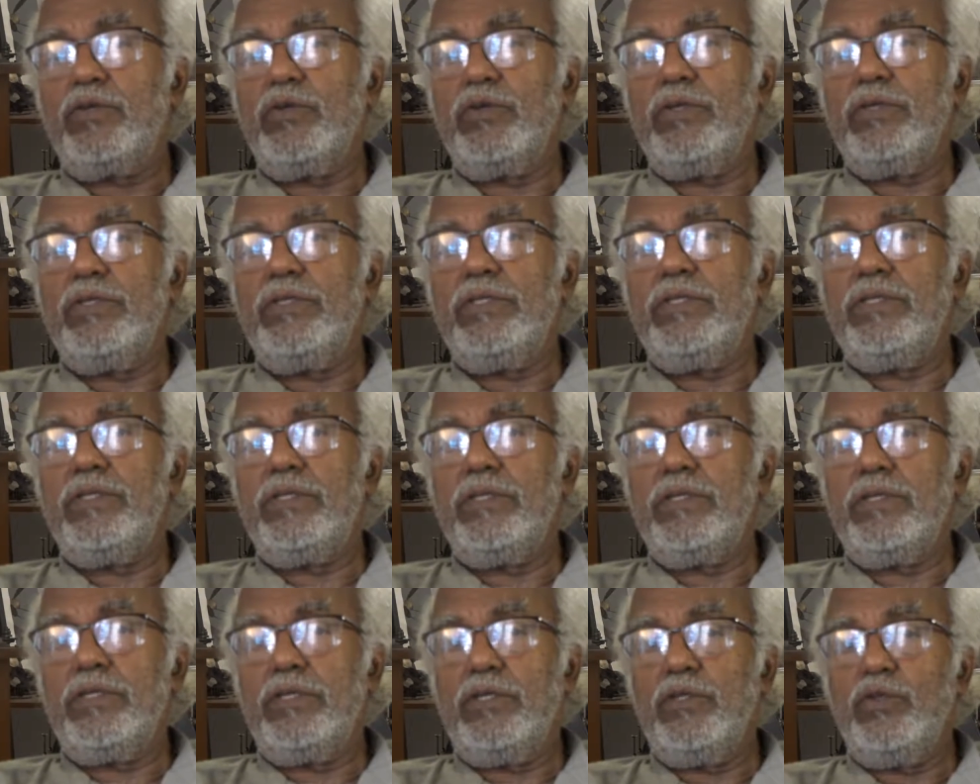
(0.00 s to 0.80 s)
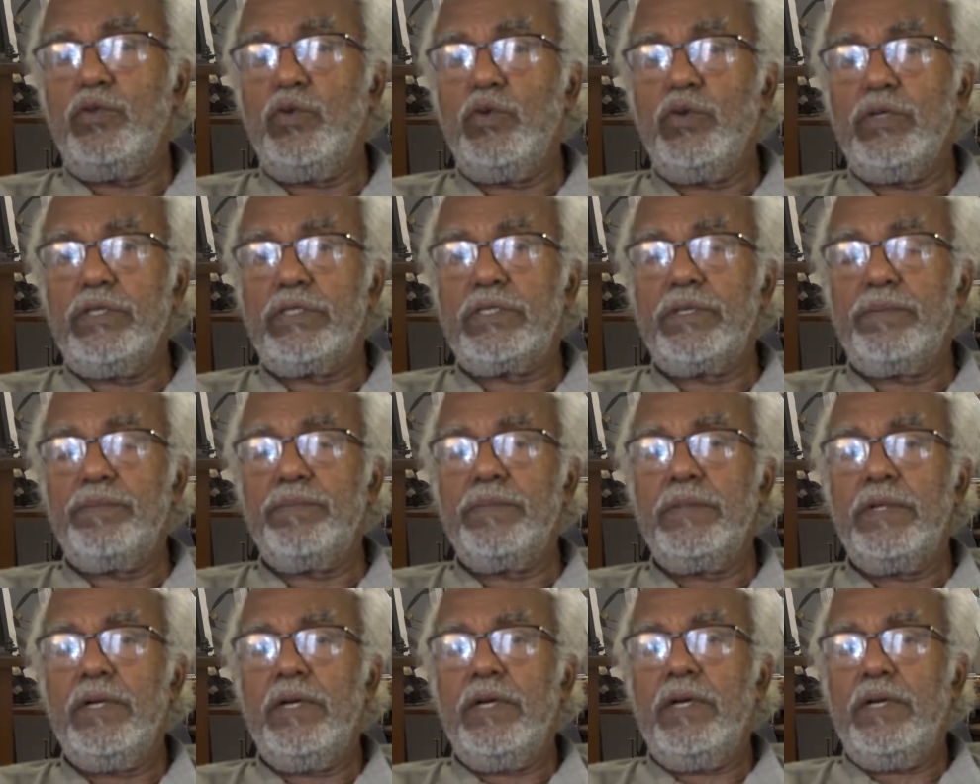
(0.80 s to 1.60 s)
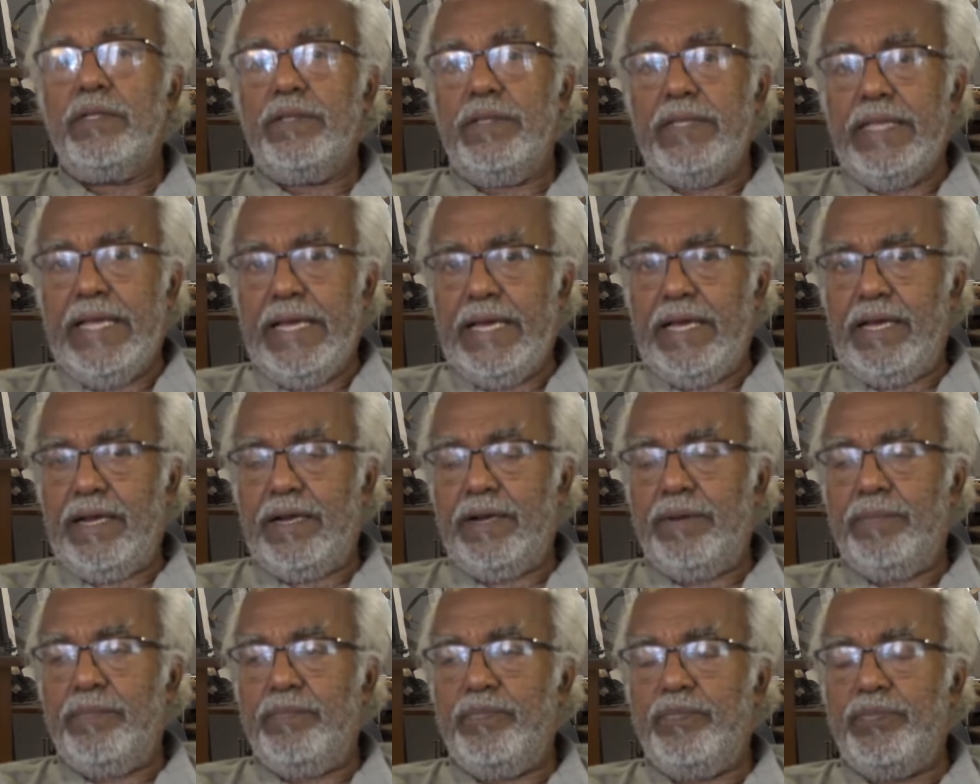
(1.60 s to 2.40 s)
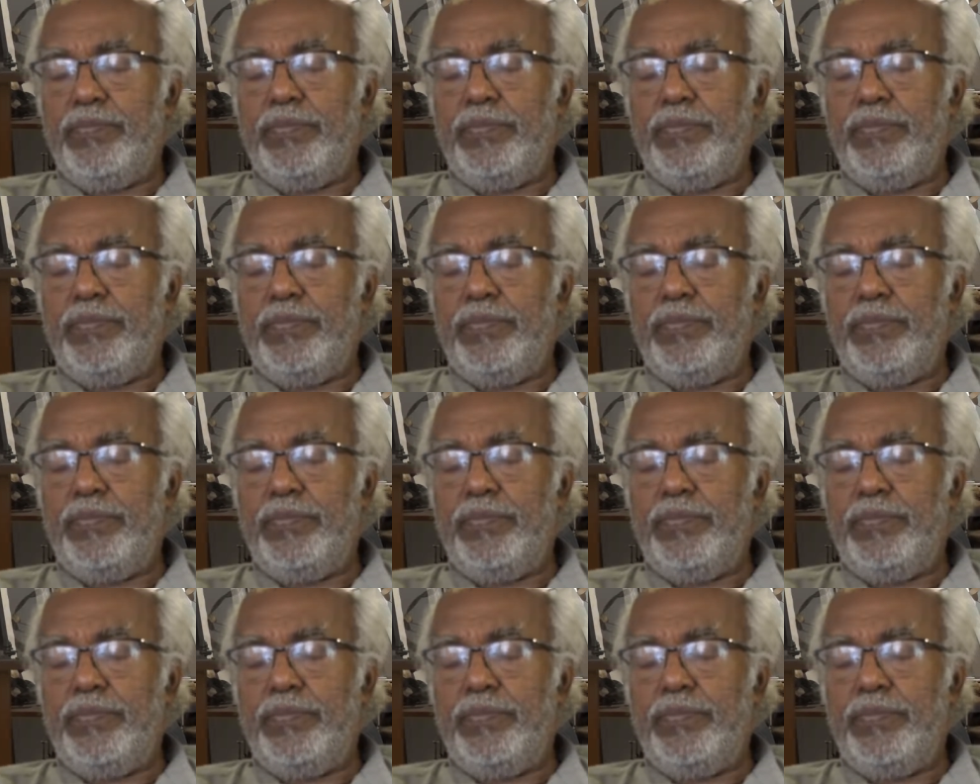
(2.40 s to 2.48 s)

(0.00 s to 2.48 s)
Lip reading: to Hinduism there,